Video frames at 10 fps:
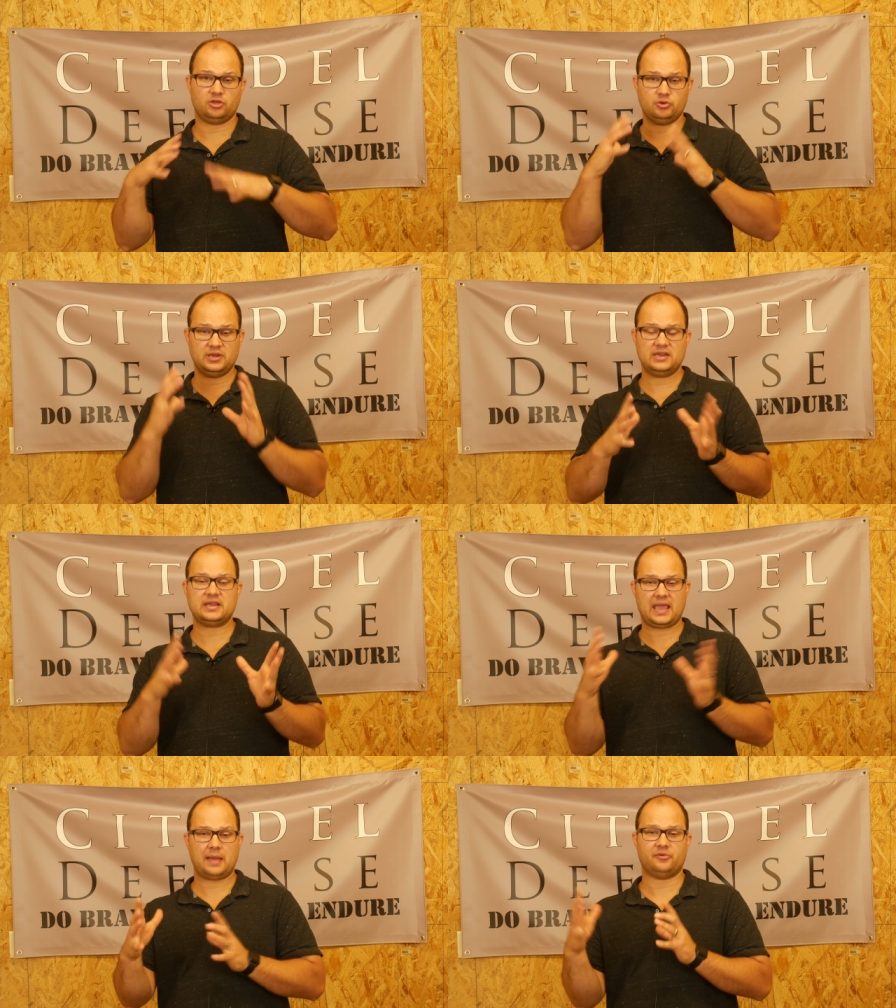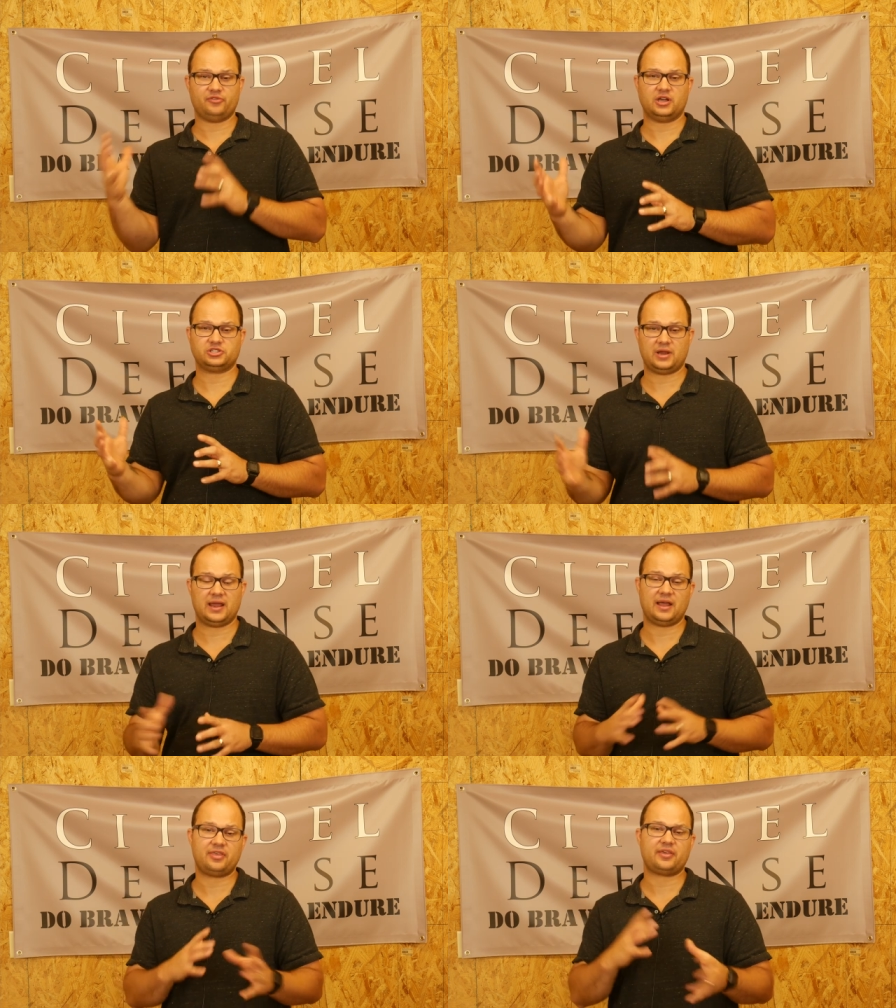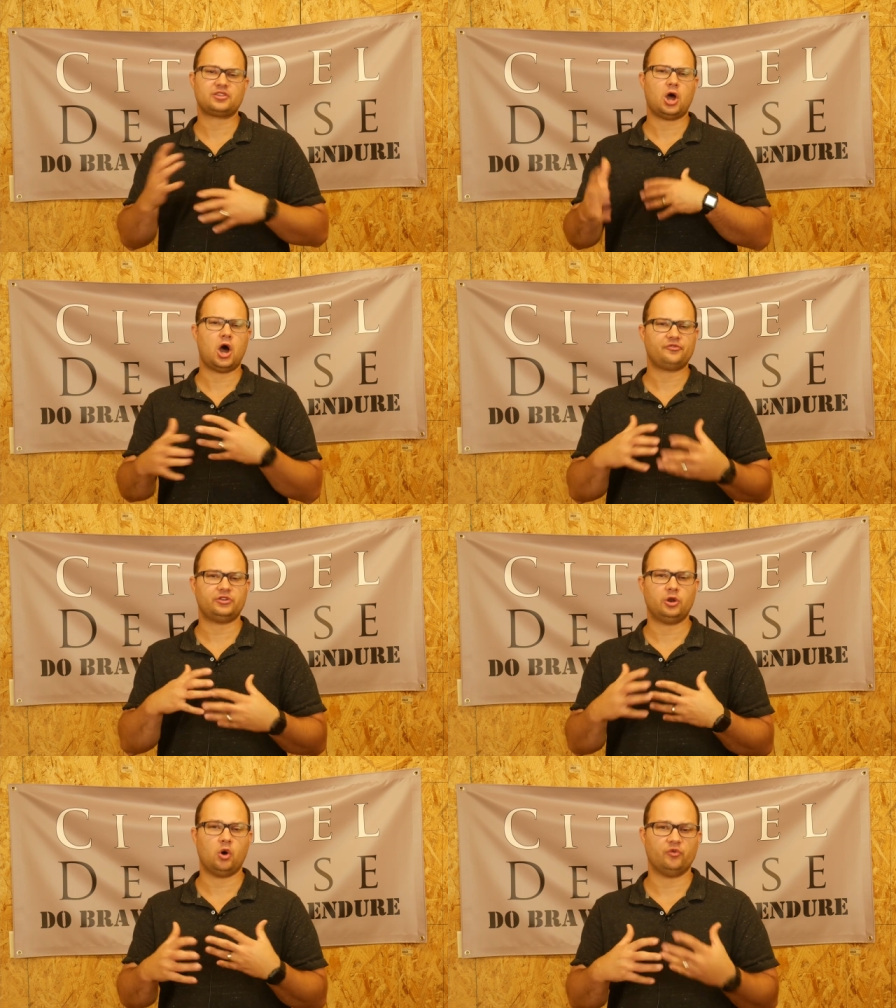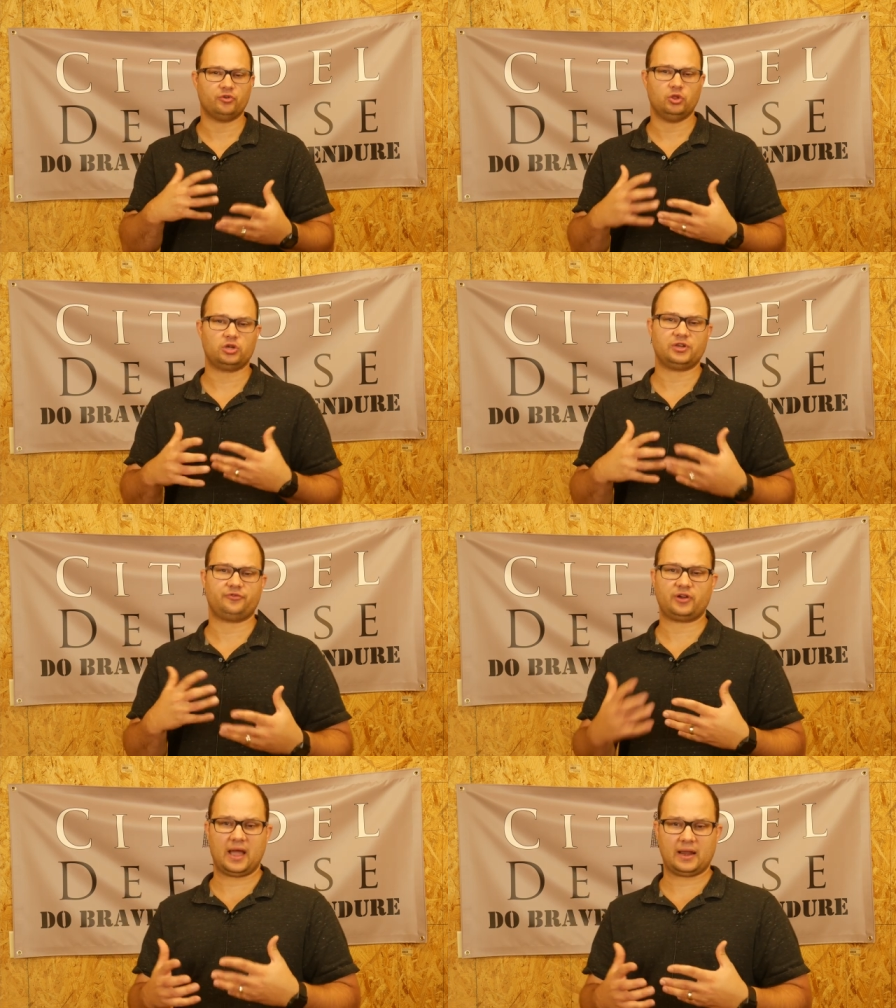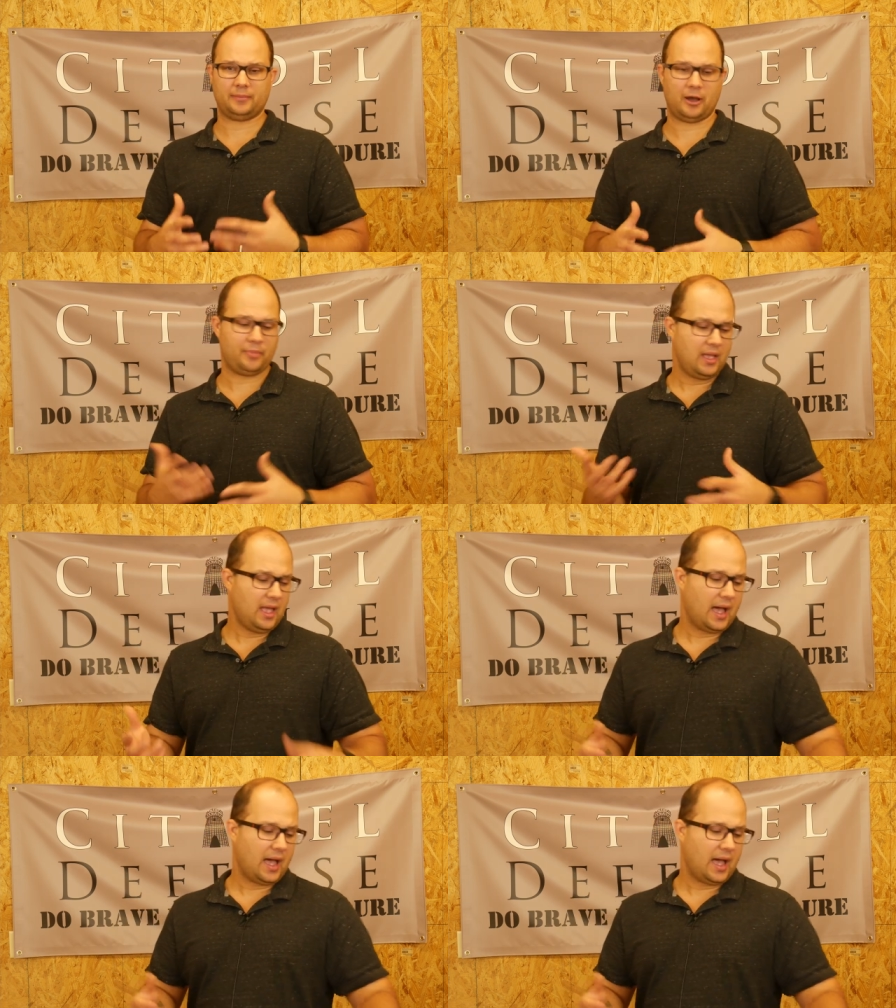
You need to camouflage your head. And I think that's often overlooked and forgotten about.